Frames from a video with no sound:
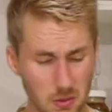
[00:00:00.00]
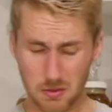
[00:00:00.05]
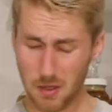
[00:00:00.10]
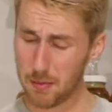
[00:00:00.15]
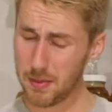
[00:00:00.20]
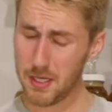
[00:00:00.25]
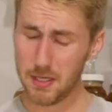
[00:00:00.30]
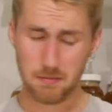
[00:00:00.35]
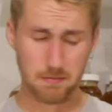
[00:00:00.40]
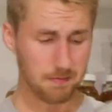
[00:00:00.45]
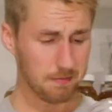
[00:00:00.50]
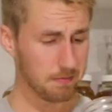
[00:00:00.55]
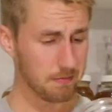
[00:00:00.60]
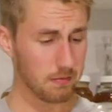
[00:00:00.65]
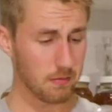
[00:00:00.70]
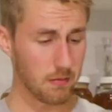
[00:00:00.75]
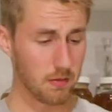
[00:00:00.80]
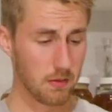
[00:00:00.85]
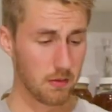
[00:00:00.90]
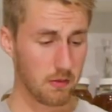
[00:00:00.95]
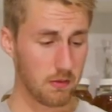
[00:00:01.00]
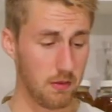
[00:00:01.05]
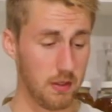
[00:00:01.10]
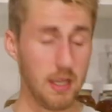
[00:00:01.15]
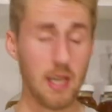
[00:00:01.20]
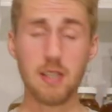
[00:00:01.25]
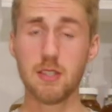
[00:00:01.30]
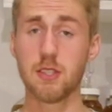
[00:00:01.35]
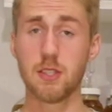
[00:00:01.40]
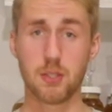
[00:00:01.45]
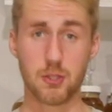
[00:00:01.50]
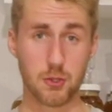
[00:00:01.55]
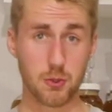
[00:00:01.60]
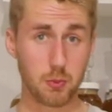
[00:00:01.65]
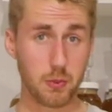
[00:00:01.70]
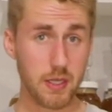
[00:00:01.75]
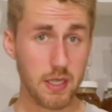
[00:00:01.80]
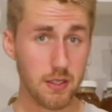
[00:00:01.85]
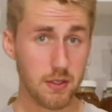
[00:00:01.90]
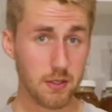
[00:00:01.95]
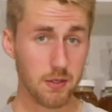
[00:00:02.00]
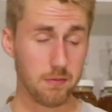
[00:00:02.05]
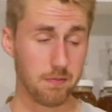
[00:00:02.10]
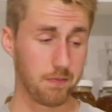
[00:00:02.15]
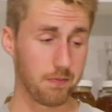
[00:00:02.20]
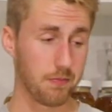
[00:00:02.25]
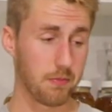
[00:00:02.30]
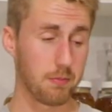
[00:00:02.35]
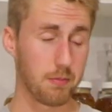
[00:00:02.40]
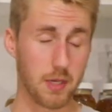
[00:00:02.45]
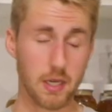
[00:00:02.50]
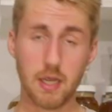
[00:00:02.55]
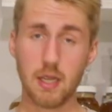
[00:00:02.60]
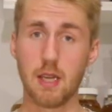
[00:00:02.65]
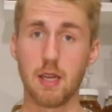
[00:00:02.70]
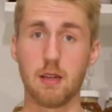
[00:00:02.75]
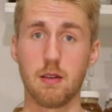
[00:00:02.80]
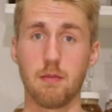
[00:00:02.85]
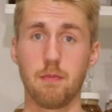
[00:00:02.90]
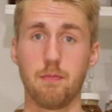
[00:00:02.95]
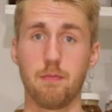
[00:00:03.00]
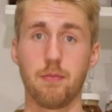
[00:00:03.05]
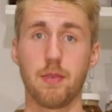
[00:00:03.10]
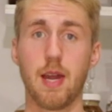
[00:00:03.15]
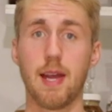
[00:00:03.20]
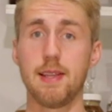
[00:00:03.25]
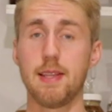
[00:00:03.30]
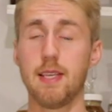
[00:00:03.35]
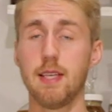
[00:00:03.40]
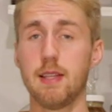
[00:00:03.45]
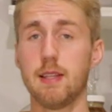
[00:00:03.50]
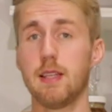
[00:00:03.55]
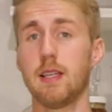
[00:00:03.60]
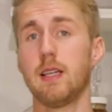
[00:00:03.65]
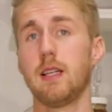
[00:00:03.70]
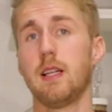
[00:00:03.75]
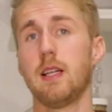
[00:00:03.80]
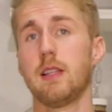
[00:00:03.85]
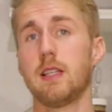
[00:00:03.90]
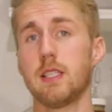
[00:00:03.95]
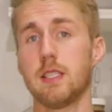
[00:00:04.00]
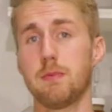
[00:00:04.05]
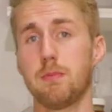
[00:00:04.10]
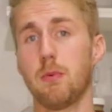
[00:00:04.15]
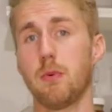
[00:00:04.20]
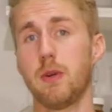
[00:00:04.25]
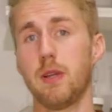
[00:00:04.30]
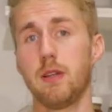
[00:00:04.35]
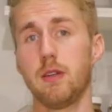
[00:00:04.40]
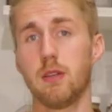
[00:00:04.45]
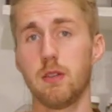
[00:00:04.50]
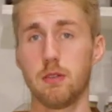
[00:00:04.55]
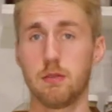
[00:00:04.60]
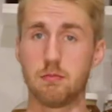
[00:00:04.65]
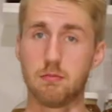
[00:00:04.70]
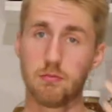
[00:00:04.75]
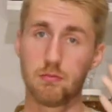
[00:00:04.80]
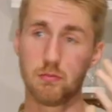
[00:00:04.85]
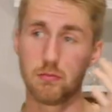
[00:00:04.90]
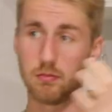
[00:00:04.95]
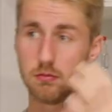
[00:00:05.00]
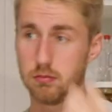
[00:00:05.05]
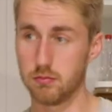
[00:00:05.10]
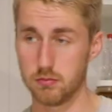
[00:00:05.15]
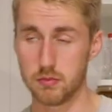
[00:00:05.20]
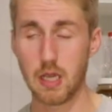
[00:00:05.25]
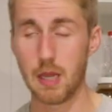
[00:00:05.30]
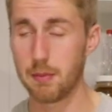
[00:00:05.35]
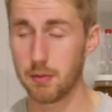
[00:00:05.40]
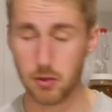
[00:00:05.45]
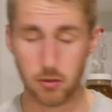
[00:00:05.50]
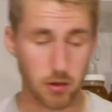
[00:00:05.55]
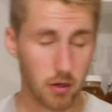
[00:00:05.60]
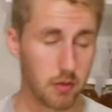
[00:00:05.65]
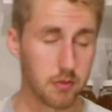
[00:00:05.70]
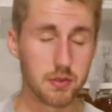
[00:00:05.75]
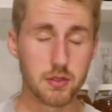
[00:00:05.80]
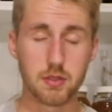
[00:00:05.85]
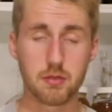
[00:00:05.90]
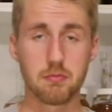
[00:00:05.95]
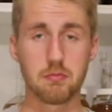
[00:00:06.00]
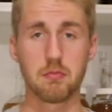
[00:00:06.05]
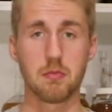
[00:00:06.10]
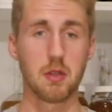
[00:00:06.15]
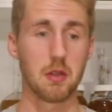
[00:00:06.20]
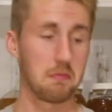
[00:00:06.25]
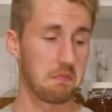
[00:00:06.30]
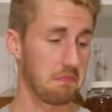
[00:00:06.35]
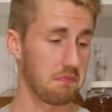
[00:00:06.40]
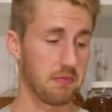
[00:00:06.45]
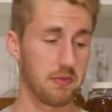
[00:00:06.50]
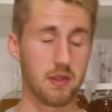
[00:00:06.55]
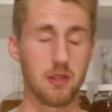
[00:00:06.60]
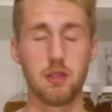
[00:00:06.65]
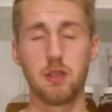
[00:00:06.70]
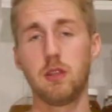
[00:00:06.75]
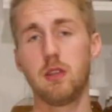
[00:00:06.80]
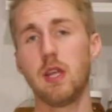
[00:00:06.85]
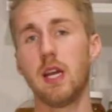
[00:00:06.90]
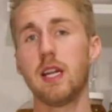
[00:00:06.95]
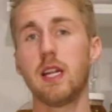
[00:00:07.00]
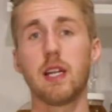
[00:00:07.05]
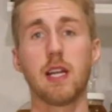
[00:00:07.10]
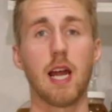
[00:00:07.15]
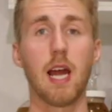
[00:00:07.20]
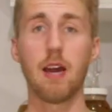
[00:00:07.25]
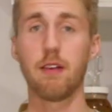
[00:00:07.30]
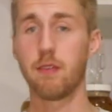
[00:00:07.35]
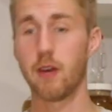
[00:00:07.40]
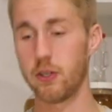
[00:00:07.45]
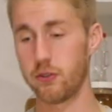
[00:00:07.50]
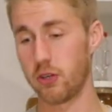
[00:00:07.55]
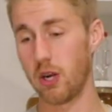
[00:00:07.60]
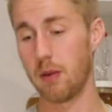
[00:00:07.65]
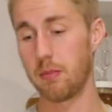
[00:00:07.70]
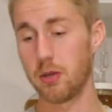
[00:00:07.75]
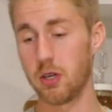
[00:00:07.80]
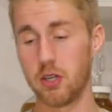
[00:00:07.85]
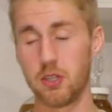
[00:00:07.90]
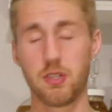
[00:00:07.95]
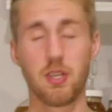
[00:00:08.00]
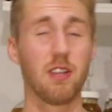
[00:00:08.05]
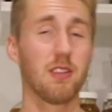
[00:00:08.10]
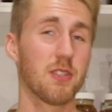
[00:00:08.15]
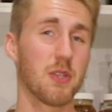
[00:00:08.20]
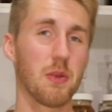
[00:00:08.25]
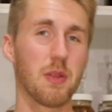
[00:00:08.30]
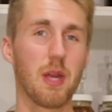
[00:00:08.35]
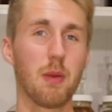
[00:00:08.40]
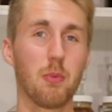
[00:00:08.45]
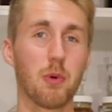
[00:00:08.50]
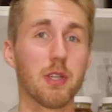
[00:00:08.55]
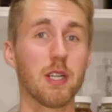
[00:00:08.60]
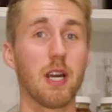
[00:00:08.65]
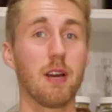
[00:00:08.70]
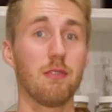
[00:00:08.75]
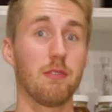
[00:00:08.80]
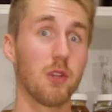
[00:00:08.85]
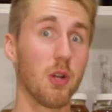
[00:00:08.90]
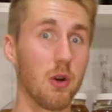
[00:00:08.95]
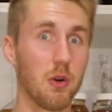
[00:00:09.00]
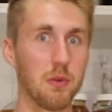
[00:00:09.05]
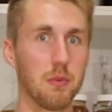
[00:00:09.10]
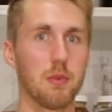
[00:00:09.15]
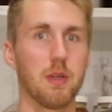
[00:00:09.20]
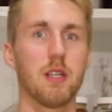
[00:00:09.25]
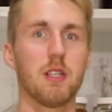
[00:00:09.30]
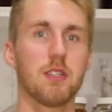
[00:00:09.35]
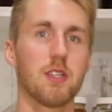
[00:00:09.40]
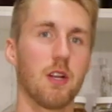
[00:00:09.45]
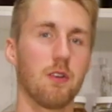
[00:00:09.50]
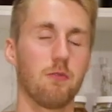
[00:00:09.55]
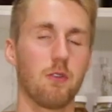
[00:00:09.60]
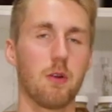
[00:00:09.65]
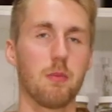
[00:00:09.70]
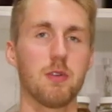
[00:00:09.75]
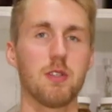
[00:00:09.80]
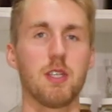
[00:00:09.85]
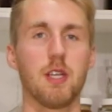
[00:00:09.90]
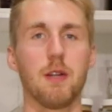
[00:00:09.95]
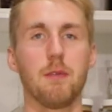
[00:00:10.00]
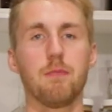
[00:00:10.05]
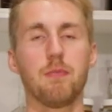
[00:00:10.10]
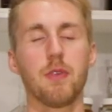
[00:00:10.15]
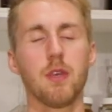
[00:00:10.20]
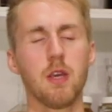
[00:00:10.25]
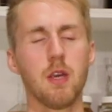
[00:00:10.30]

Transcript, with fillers: I mean, yes, it's sweet, but again, I think that at this point, Game of Thrones, they didn't have hydrometers, so they wouldn't have known when it's done fermenting.